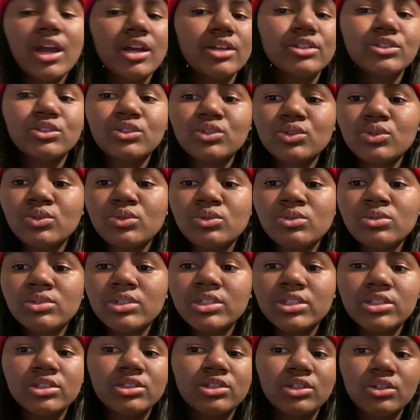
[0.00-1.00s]
school
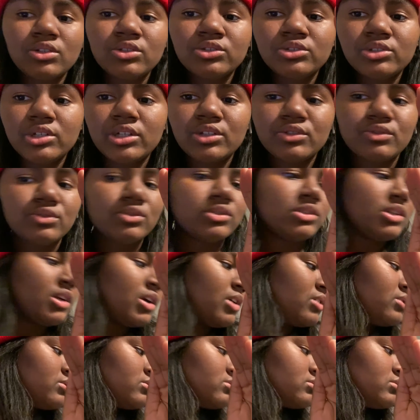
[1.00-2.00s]
is so stressful
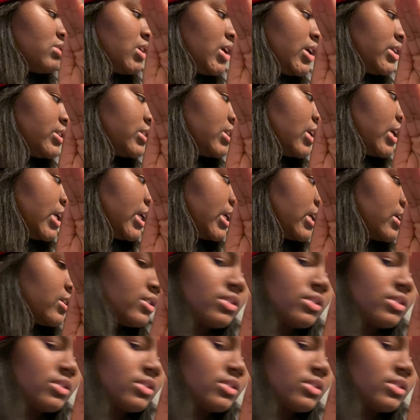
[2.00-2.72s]
now. It's like